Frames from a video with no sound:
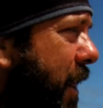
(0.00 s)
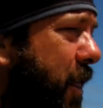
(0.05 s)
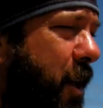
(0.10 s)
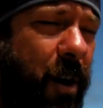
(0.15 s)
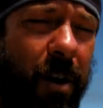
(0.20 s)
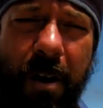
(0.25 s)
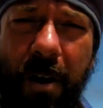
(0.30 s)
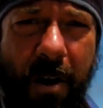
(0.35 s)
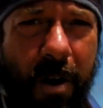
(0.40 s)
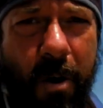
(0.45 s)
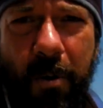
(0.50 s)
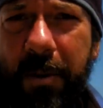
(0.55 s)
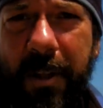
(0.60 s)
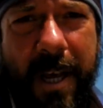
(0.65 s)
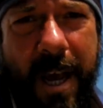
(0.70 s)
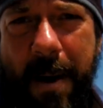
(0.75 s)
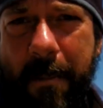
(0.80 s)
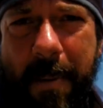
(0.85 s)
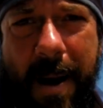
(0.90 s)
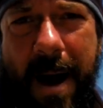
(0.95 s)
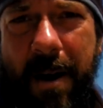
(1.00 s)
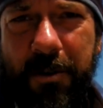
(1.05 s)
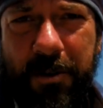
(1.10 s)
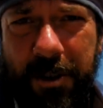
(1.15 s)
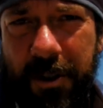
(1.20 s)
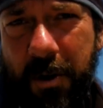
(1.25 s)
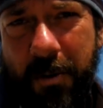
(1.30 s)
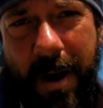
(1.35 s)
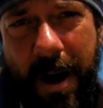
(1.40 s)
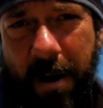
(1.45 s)
There are only
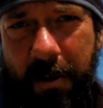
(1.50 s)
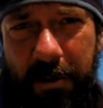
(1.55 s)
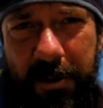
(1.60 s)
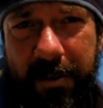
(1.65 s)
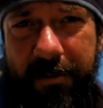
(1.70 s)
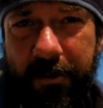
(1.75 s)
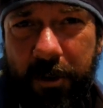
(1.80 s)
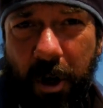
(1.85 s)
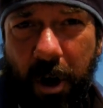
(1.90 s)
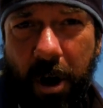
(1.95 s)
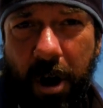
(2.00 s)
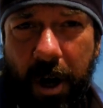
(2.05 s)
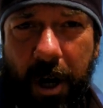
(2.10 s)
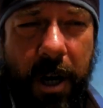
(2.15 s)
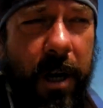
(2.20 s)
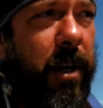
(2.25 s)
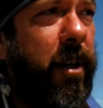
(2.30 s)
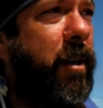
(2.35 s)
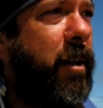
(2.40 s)
about 2 hours of dark,